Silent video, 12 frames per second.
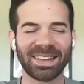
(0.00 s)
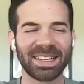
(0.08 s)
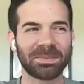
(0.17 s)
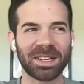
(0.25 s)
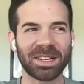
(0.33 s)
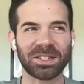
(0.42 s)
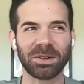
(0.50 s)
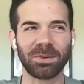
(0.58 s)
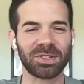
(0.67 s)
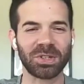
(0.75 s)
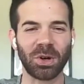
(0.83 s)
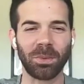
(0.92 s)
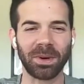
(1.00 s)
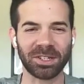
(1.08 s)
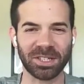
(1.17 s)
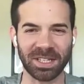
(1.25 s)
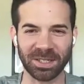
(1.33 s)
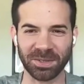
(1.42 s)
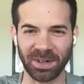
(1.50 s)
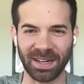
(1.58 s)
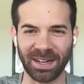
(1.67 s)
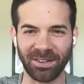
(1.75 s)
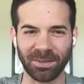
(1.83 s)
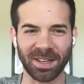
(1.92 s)
this makes so, so much sense right,
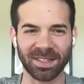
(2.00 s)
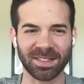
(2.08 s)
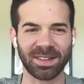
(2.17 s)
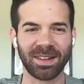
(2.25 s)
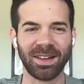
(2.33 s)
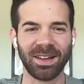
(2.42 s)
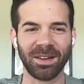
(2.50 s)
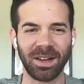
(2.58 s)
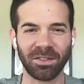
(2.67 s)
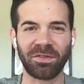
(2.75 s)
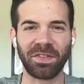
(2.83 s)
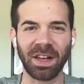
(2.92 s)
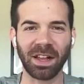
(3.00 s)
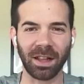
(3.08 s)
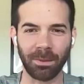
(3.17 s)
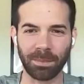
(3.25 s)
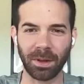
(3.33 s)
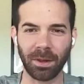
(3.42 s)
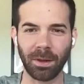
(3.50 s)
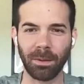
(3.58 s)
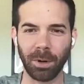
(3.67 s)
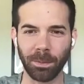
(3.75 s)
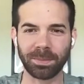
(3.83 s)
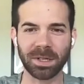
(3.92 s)
right now because like Philip
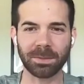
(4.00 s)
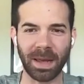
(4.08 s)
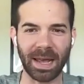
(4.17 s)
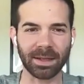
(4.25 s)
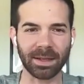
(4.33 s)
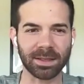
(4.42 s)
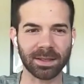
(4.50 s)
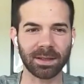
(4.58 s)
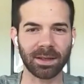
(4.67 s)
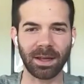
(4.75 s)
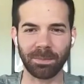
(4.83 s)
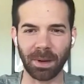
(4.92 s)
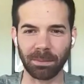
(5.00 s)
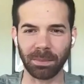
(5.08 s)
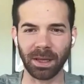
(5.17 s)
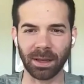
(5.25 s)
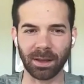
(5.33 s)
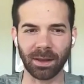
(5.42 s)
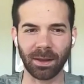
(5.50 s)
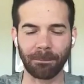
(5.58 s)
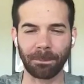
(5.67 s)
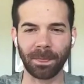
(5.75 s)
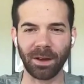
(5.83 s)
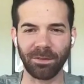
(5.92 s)
pooped his pants in public
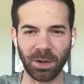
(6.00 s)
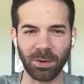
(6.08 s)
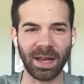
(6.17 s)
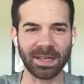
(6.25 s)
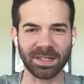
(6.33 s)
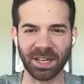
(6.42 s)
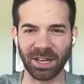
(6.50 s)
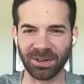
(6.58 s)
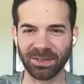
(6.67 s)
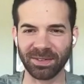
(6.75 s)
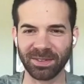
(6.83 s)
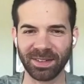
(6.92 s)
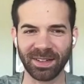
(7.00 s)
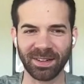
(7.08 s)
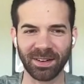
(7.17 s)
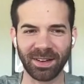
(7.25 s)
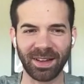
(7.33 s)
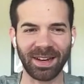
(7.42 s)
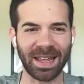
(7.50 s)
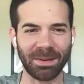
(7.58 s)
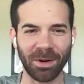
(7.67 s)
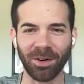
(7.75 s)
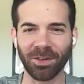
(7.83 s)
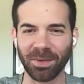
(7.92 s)
a few days ago. And he
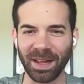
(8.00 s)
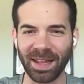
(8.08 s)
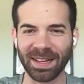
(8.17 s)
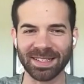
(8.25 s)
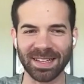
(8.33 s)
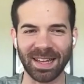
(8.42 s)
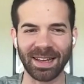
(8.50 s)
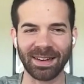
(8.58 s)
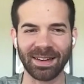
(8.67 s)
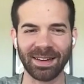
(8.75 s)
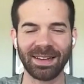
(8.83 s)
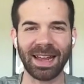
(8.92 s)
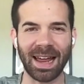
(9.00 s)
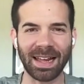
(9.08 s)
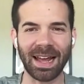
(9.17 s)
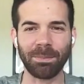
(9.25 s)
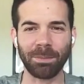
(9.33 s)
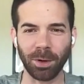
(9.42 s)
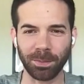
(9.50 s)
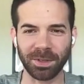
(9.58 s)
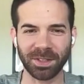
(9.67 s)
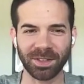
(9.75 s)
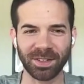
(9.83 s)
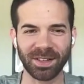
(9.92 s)
came over to me and said, Daddy, I pooped.